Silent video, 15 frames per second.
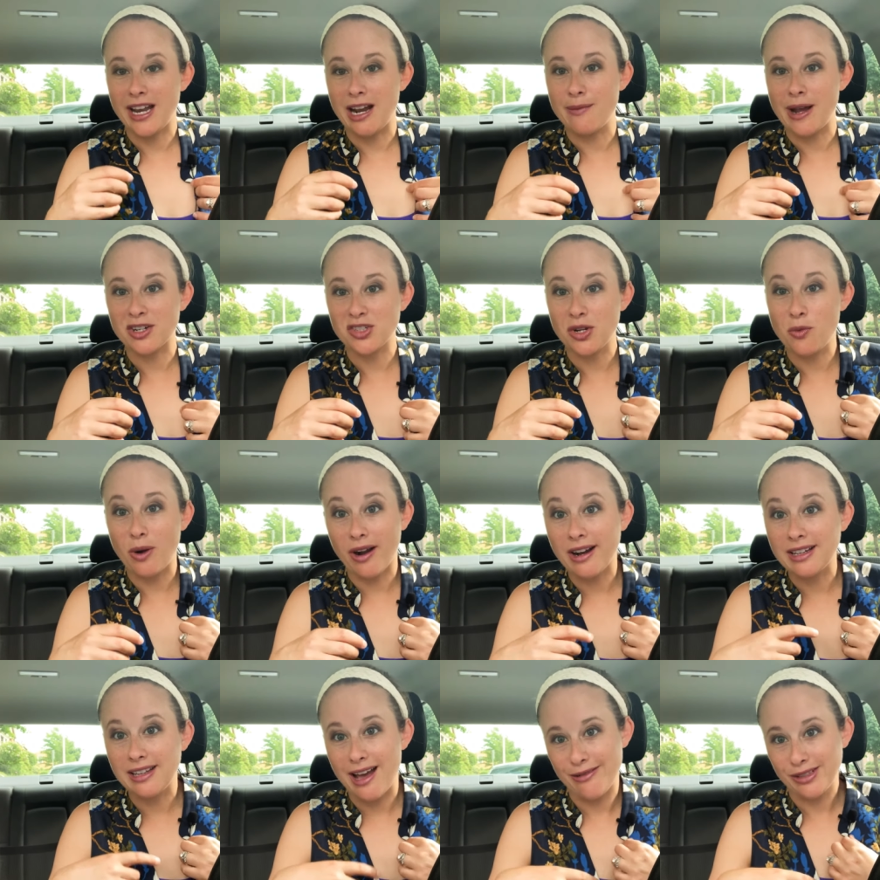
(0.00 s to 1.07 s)
and I'm actually wearing
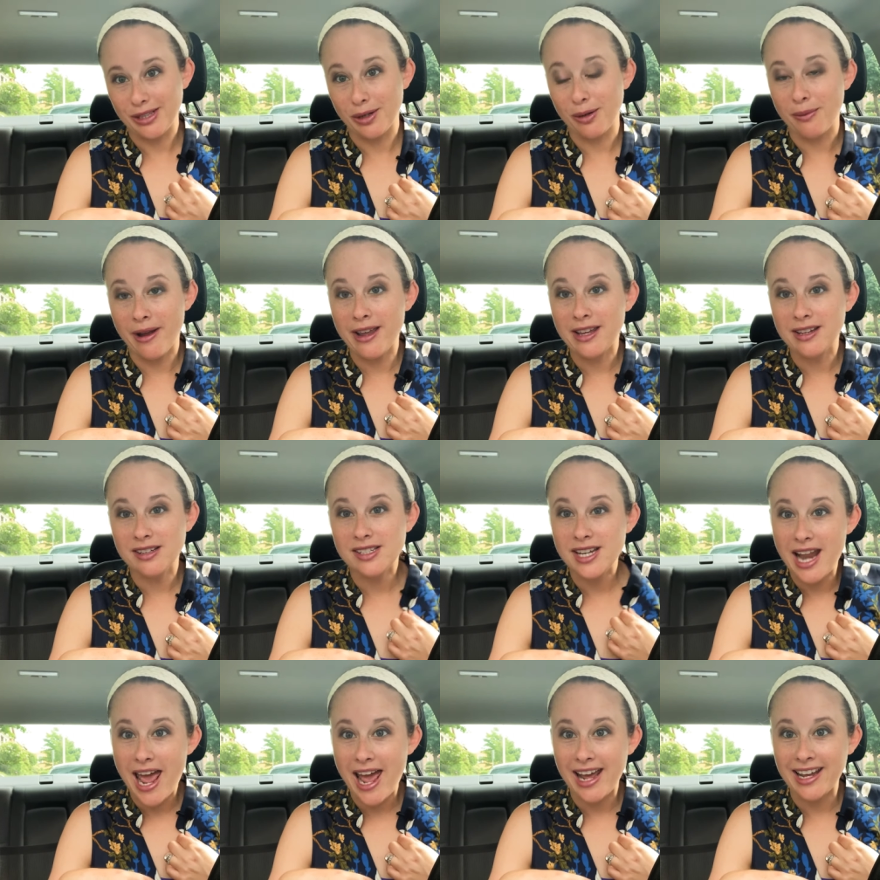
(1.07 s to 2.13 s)
a lavalier mic
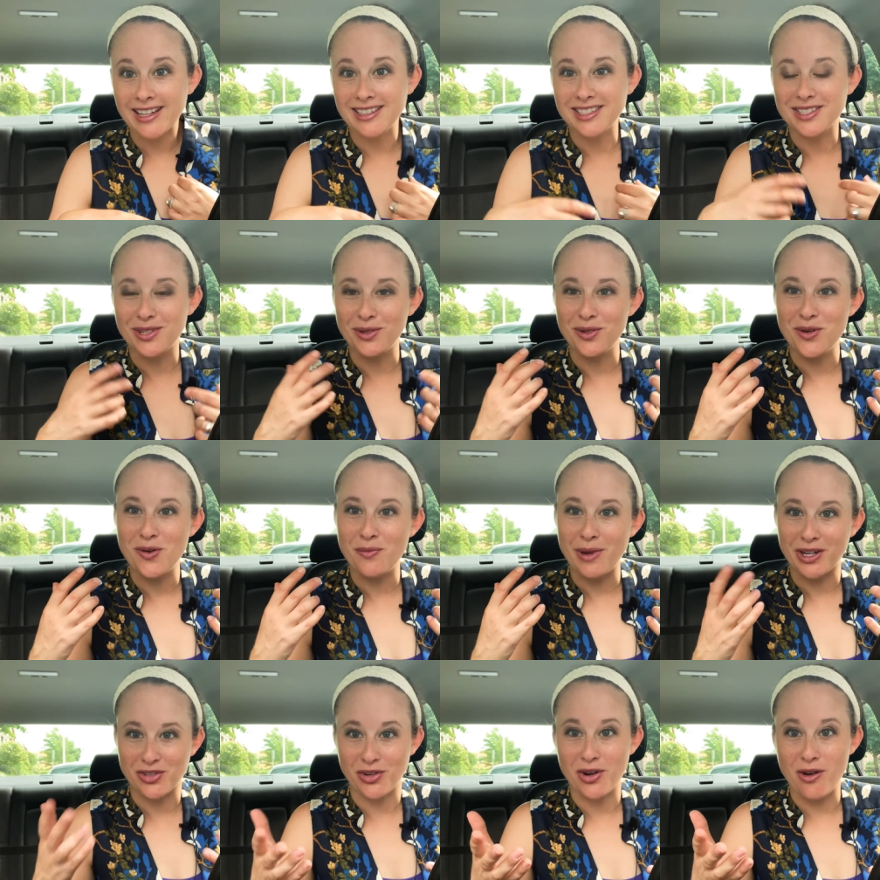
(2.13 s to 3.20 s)
today to
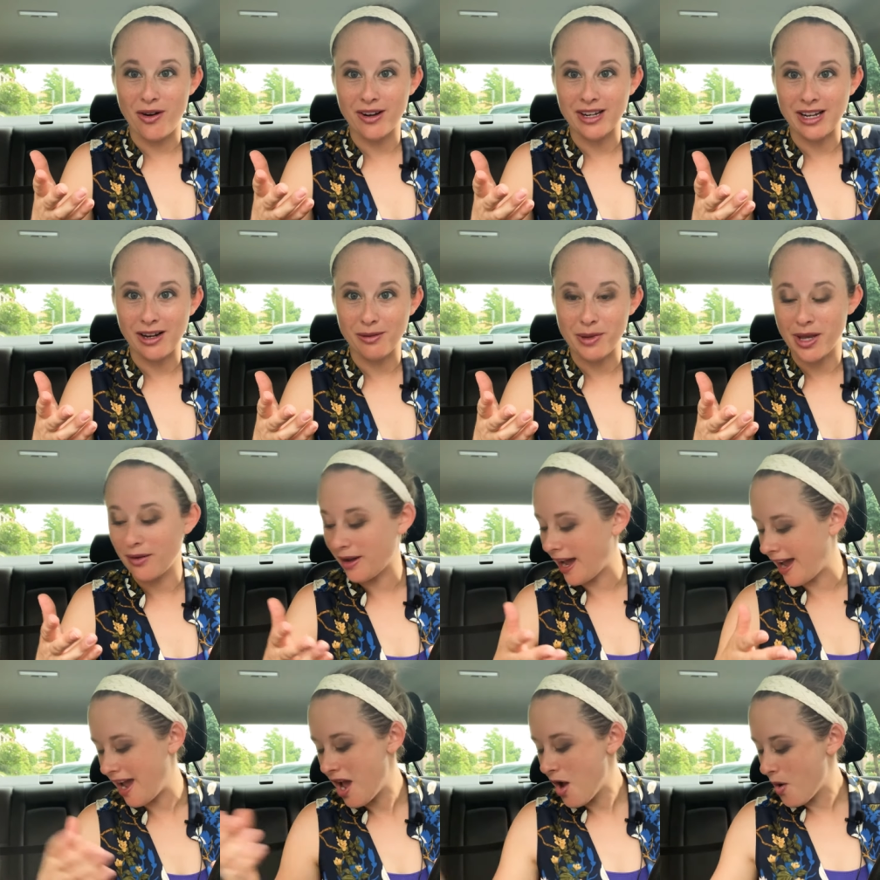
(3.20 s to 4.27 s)
make sure y'all can hear me
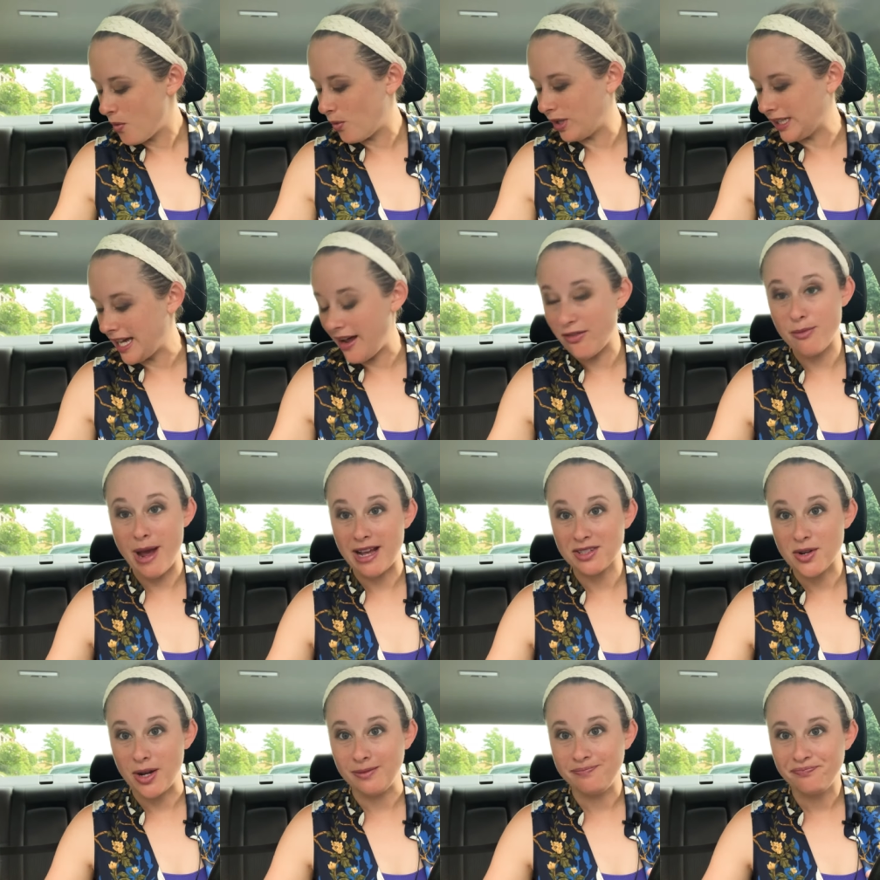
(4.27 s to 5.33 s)
okay while I have the
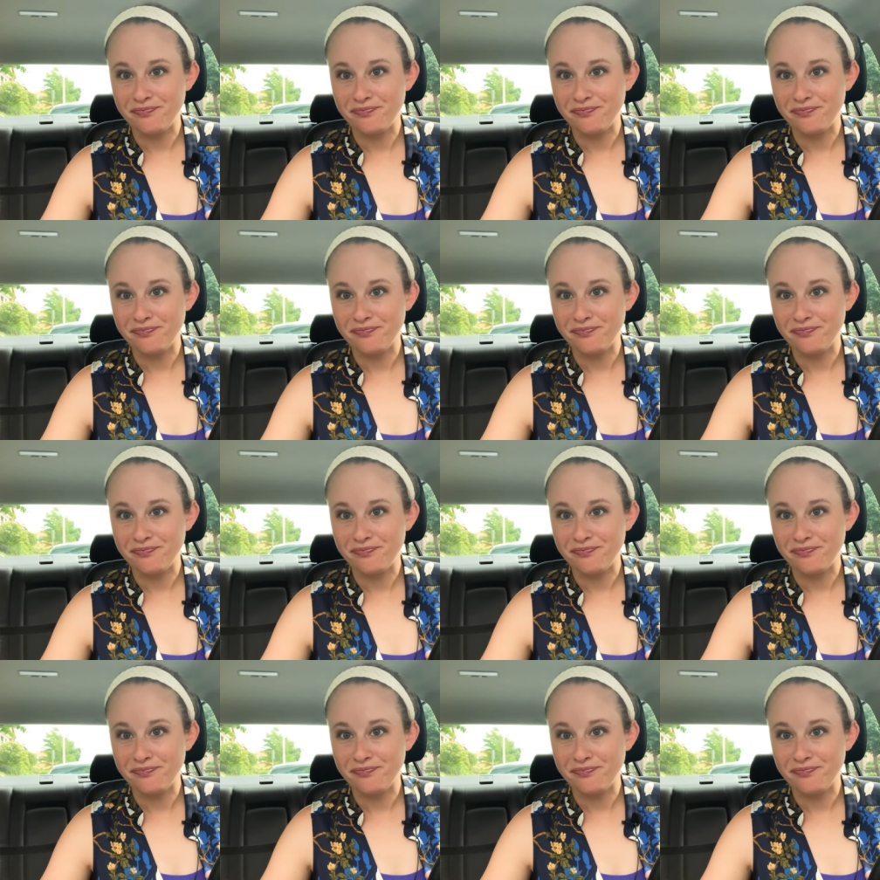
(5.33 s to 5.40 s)
mask on.